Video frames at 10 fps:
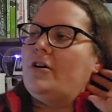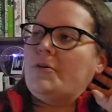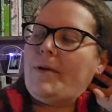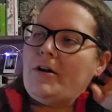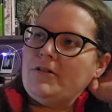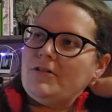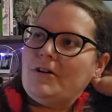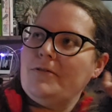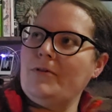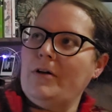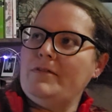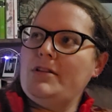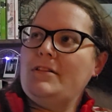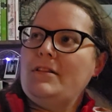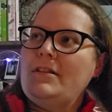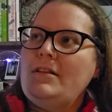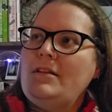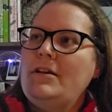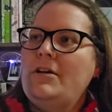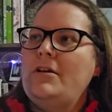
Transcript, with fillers: Her parents are involved in the